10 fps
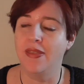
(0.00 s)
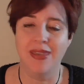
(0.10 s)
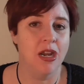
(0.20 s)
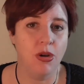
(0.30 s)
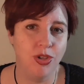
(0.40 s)
And
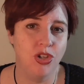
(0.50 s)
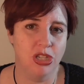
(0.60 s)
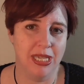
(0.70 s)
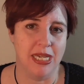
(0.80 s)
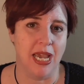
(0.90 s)
then I'll
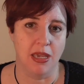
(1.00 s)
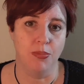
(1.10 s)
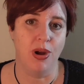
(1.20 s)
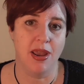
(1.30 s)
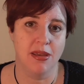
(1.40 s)
usually take a
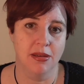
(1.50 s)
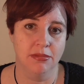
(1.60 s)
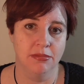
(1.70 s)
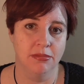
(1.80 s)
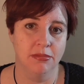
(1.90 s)
break.
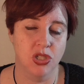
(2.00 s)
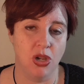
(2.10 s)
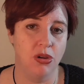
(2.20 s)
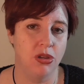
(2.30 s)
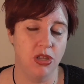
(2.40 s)

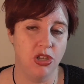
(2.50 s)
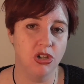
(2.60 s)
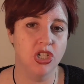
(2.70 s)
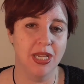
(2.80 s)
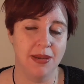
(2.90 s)
So
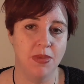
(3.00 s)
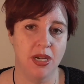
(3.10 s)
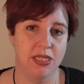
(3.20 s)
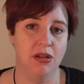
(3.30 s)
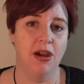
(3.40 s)
usually
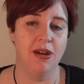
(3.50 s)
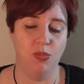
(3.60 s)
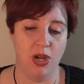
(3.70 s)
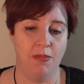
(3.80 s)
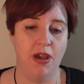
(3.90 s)
my
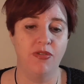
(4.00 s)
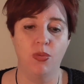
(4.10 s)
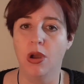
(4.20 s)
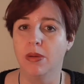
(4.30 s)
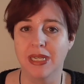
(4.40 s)
sign when I'm
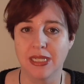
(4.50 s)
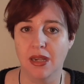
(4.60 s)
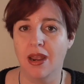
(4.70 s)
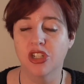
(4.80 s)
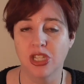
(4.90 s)
overwhelmed is
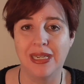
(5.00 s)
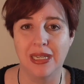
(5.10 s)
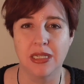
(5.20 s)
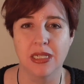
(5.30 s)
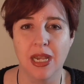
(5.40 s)
that I actually
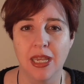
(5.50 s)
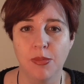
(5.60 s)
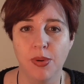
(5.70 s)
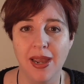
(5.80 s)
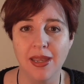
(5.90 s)
need to take
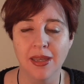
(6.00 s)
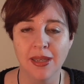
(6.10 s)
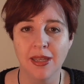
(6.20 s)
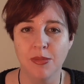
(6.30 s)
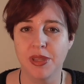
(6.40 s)
a break.
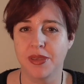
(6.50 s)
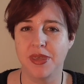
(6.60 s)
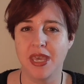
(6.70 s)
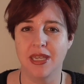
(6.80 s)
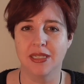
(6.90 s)
But the
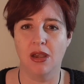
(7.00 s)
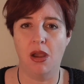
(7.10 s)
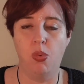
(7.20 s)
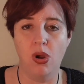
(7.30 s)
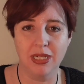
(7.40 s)
thing is,
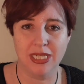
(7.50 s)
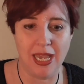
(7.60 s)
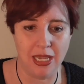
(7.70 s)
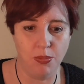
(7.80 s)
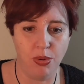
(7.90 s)
I want to
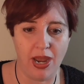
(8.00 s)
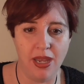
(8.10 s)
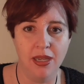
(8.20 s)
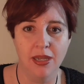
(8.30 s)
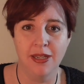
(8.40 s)
take a
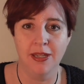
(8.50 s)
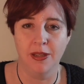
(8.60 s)
break